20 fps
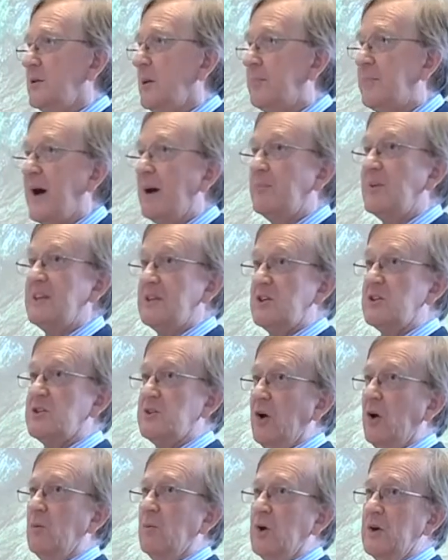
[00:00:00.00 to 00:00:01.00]
The public does
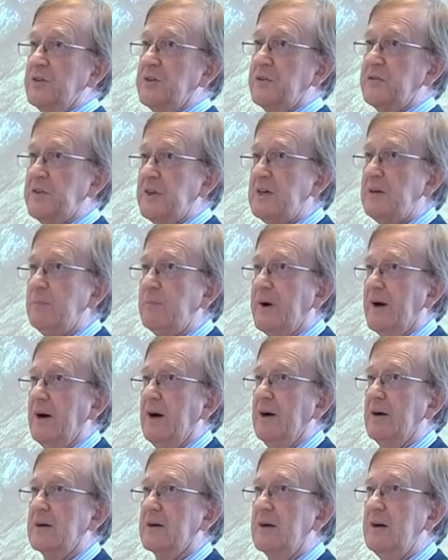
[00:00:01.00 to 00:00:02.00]
not want a theme
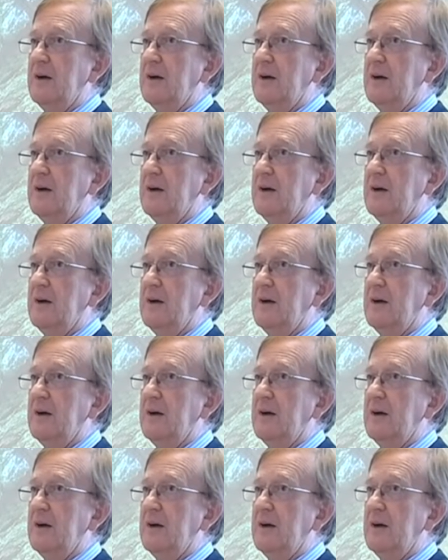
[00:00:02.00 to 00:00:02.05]
park.